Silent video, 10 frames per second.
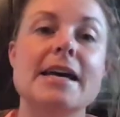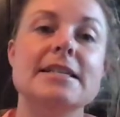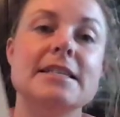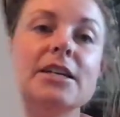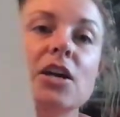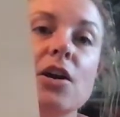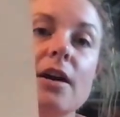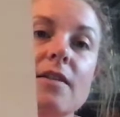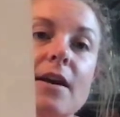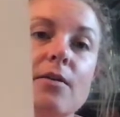
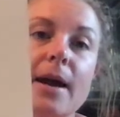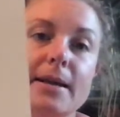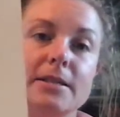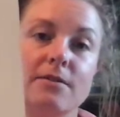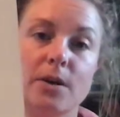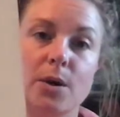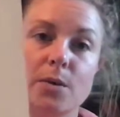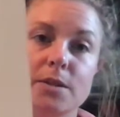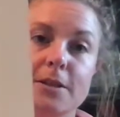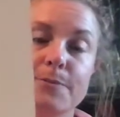securing their right to
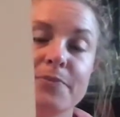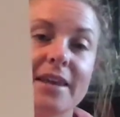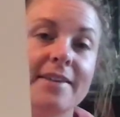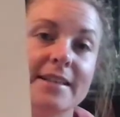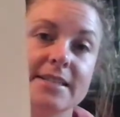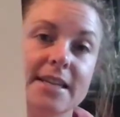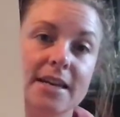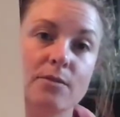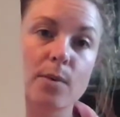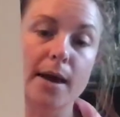vote in the state
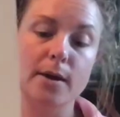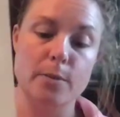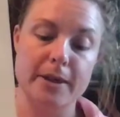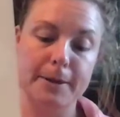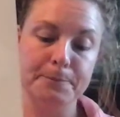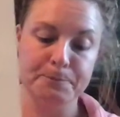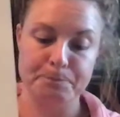of Wyoming.